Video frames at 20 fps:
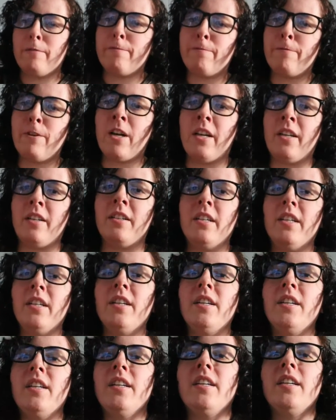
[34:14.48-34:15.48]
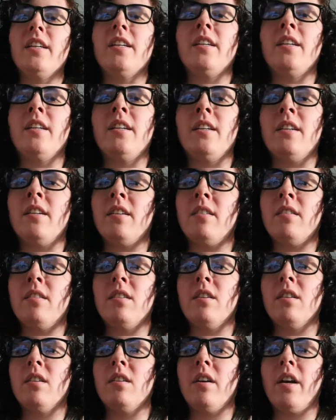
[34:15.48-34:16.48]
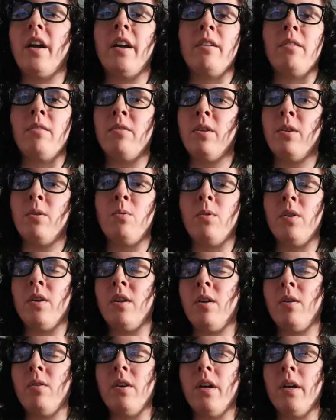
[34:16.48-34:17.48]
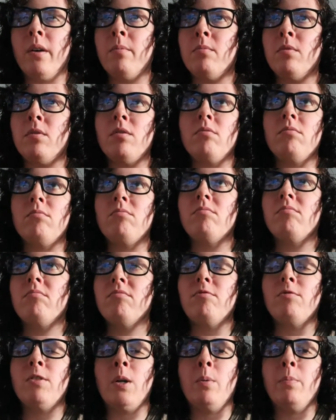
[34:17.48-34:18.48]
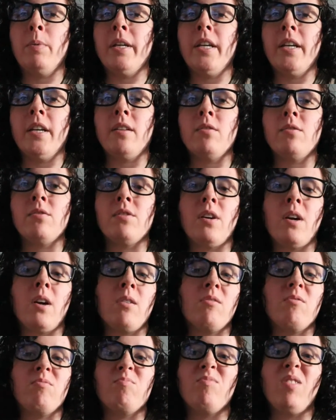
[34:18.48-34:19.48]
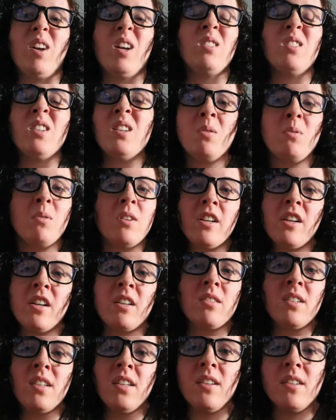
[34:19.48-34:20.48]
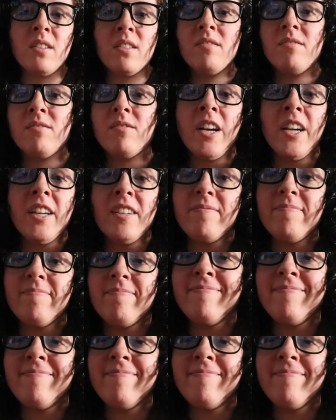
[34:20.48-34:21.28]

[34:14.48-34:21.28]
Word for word: Fun. And I don't know when I'll come film again. So I'll see you when I see you, right?